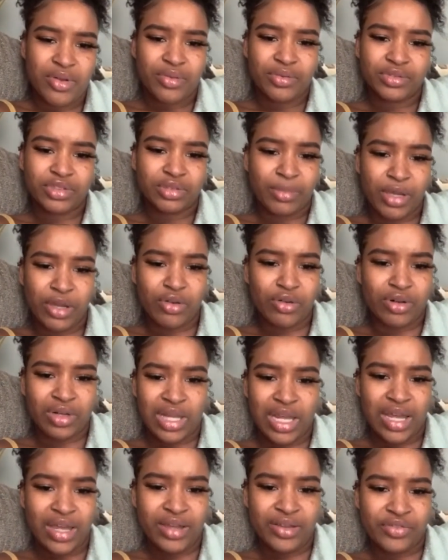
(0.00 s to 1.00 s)
Nobody on her
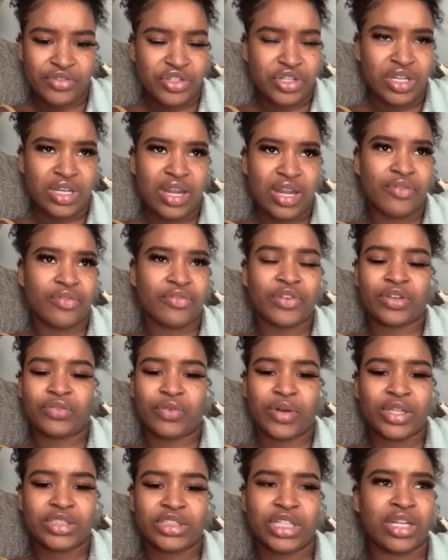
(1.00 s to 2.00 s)
line. If she had never fucked
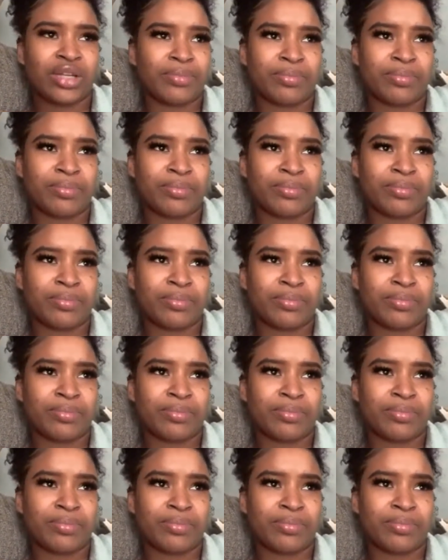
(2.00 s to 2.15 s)
Ray J,